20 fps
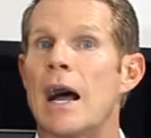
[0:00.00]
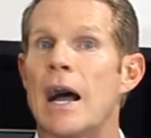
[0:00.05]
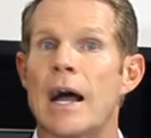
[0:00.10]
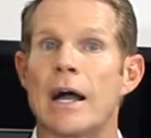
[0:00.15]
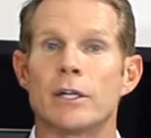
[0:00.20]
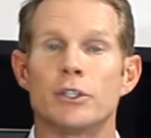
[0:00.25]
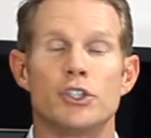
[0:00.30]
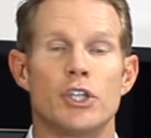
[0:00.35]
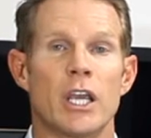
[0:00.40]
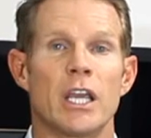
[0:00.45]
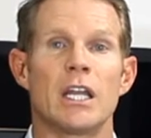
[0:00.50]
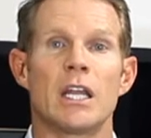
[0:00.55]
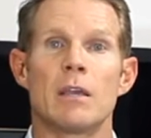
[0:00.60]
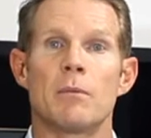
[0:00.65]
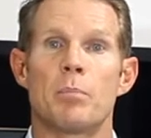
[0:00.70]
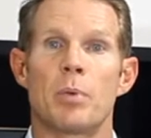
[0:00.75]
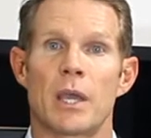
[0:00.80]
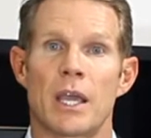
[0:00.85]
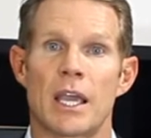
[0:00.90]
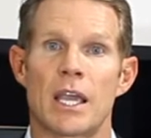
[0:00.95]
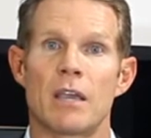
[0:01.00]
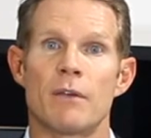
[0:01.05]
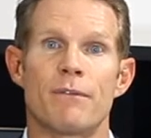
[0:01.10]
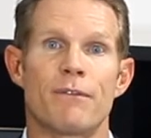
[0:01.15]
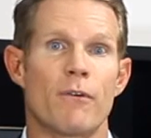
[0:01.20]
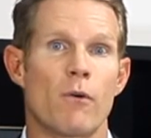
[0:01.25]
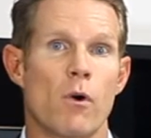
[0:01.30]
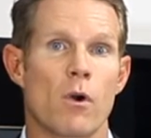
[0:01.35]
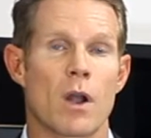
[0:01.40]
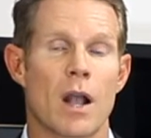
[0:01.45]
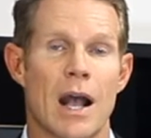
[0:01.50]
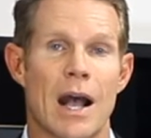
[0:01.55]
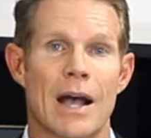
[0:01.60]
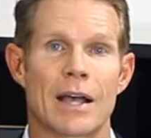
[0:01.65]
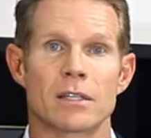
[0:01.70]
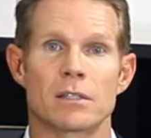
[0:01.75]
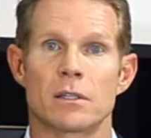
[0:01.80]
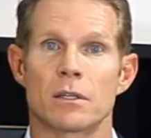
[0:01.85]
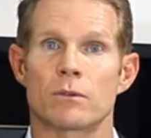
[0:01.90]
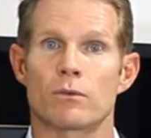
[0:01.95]
GDP
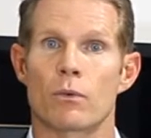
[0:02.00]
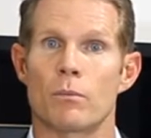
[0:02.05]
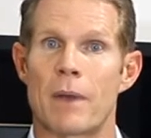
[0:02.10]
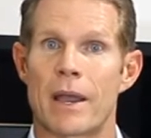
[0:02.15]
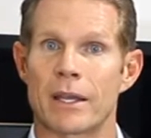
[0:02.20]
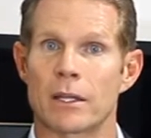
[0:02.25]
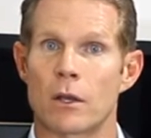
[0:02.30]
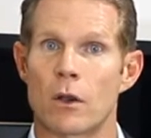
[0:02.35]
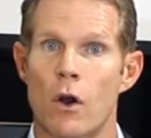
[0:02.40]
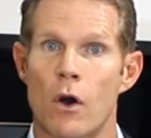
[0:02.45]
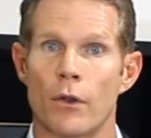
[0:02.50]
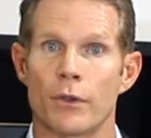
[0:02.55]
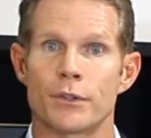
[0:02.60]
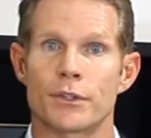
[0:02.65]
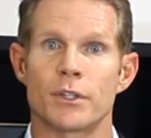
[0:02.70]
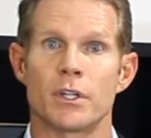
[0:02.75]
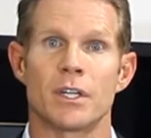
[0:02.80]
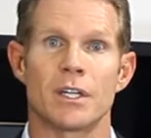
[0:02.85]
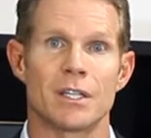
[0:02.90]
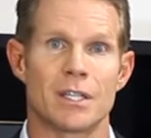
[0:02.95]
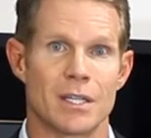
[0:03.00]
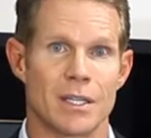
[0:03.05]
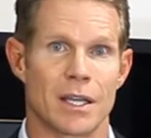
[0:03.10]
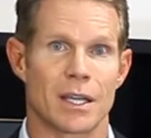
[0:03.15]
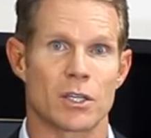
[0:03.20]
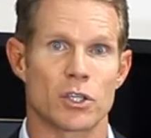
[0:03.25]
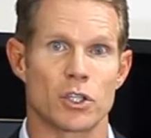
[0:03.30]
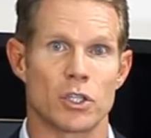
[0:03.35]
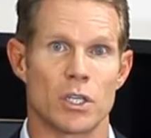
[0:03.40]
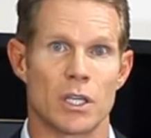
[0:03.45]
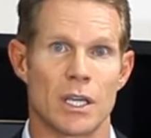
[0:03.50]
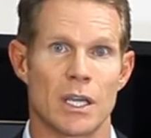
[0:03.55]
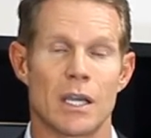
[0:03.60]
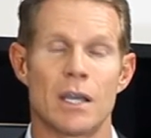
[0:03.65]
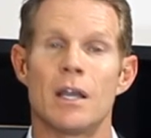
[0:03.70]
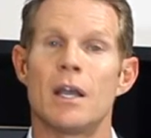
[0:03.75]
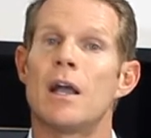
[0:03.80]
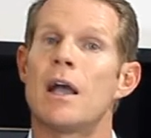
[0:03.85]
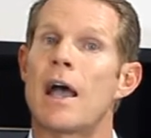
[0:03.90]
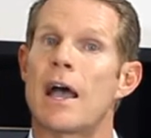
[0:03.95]
forecast has remained constant into next
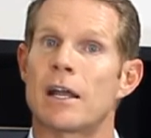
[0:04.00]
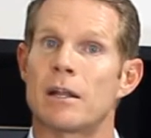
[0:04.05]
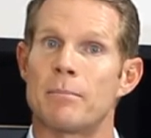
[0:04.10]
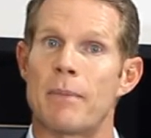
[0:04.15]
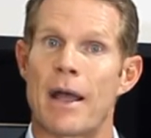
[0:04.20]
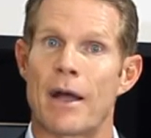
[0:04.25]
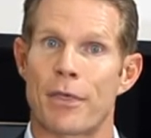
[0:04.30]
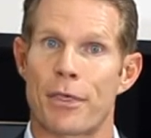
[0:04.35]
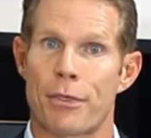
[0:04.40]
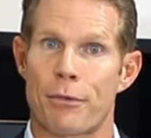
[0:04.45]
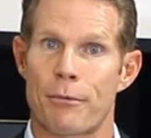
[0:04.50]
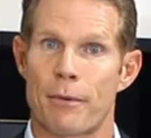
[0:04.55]
year at about